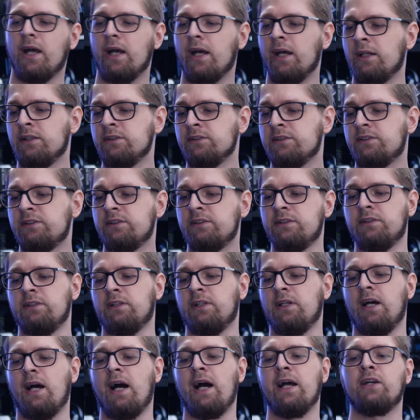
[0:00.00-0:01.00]
And
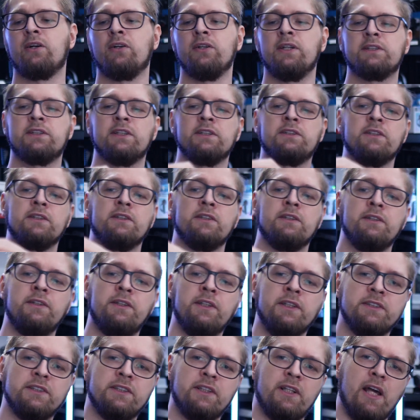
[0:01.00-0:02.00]
I connected
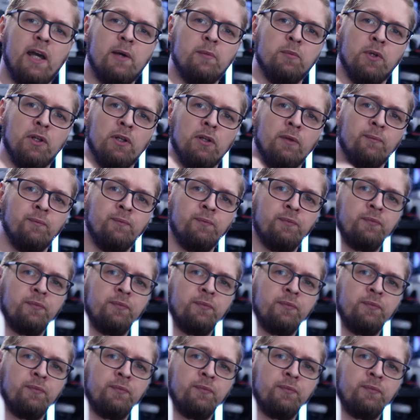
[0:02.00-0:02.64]
this cable.